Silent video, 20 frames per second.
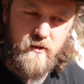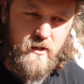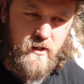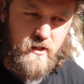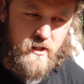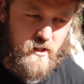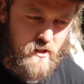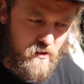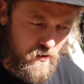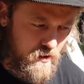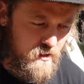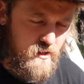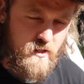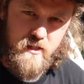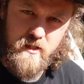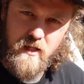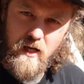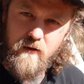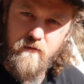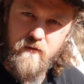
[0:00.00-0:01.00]
So she's nice and
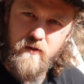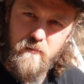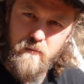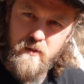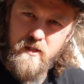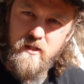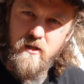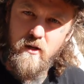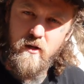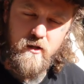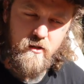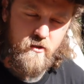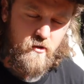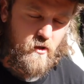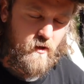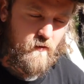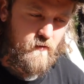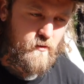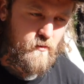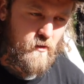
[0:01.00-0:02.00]
safe for the misso to
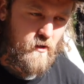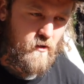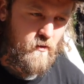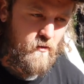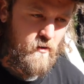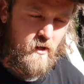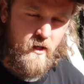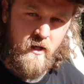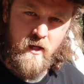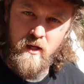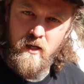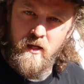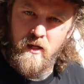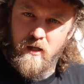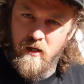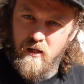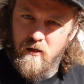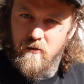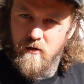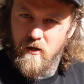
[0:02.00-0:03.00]
drive as well.
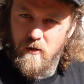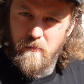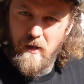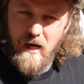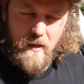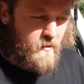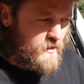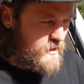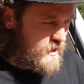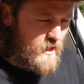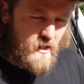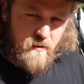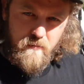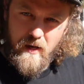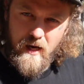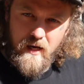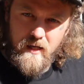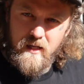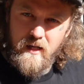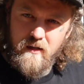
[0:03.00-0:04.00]
Got a baby seat in the
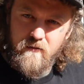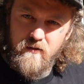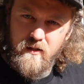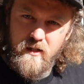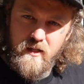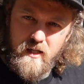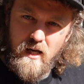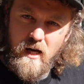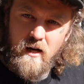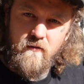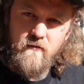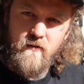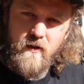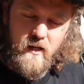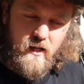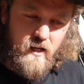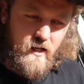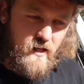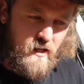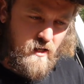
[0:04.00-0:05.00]
back now for the young
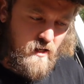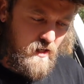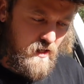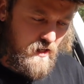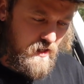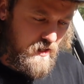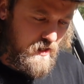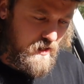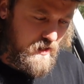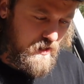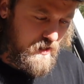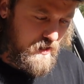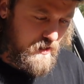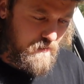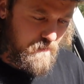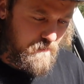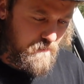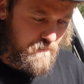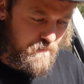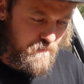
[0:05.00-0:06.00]
fella.
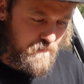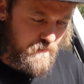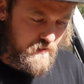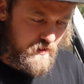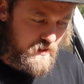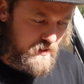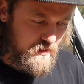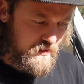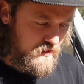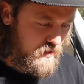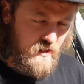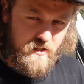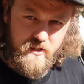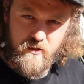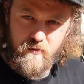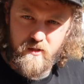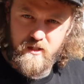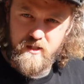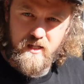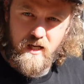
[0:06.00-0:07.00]
Yeah, so
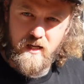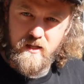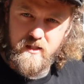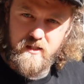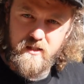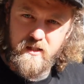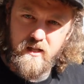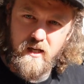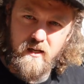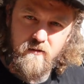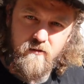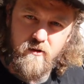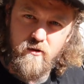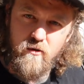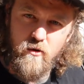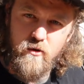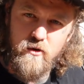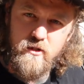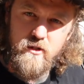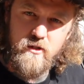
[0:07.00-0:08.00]
we just take this thing out for
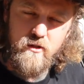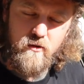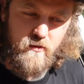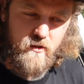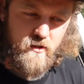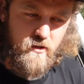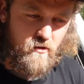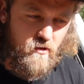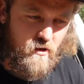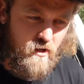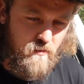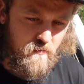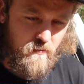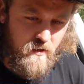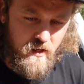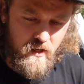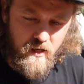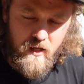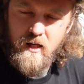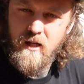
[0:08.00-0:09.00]
cruises all the time.
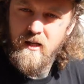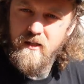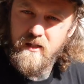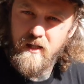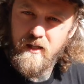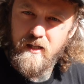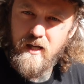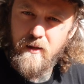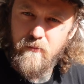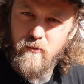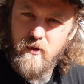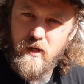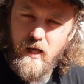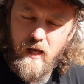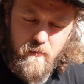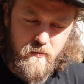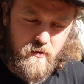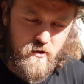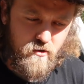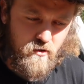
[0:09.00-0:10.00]
Done a couple of
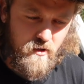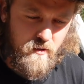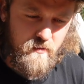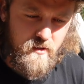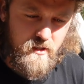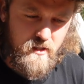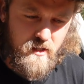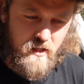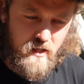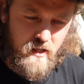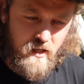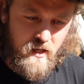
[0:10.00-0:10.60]
camping trips.